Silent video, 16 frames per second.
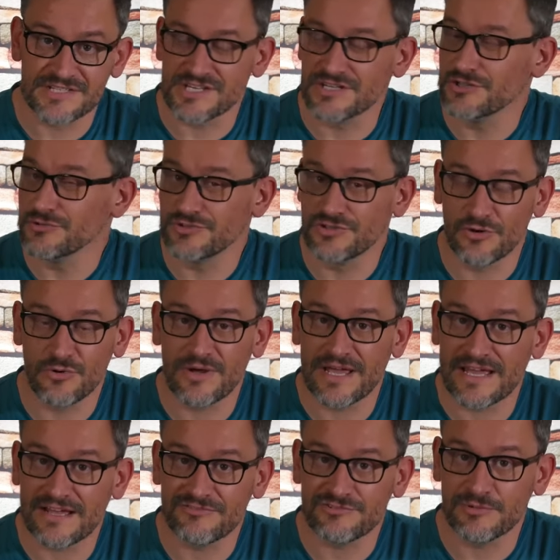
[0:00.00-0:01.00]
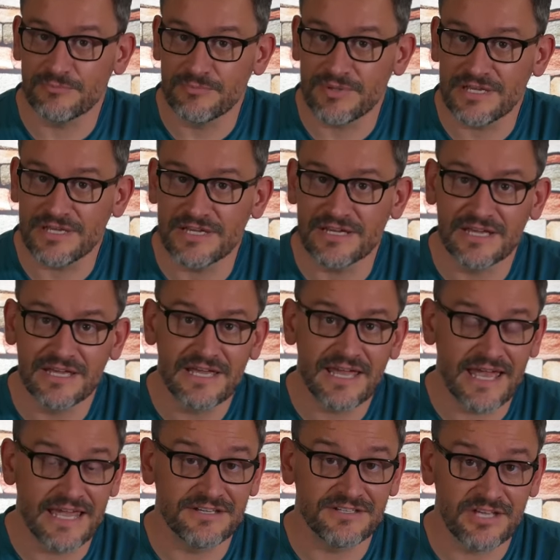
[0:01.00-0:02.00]
and you don't have to be
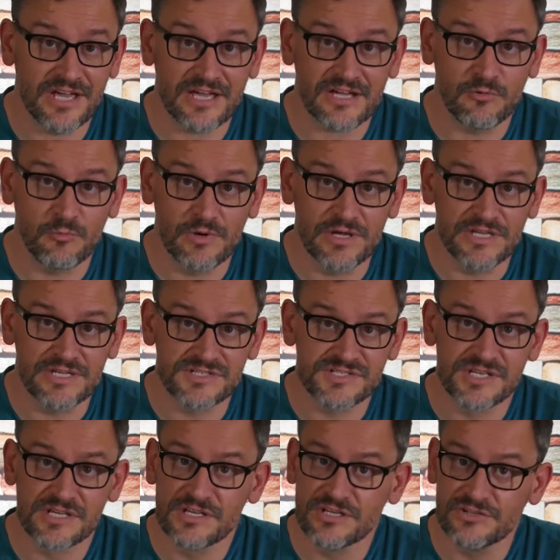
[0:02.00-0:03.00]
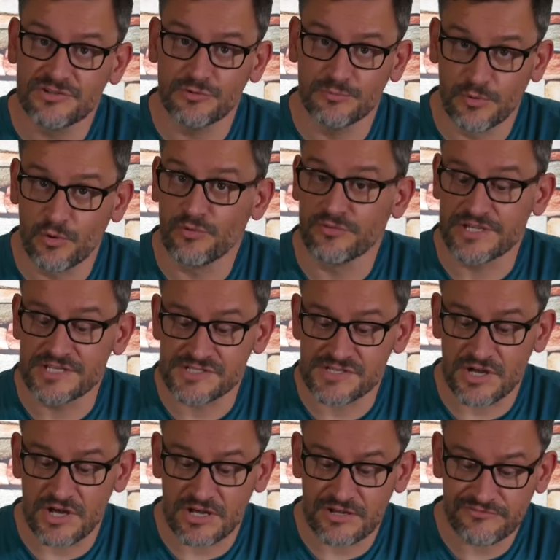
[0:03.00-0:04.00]
a tech whiz to pull these
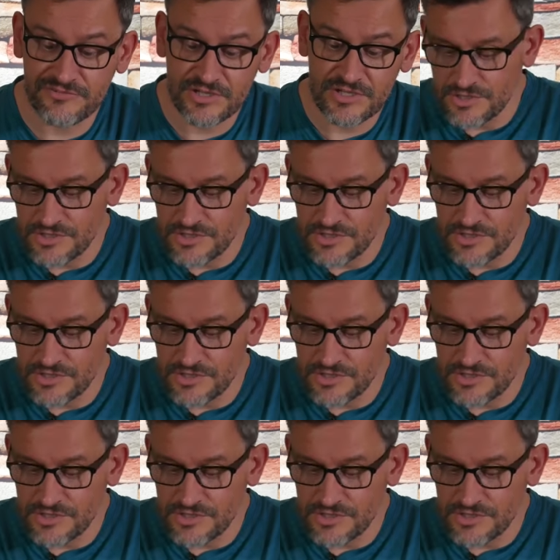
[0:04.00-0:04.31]
off.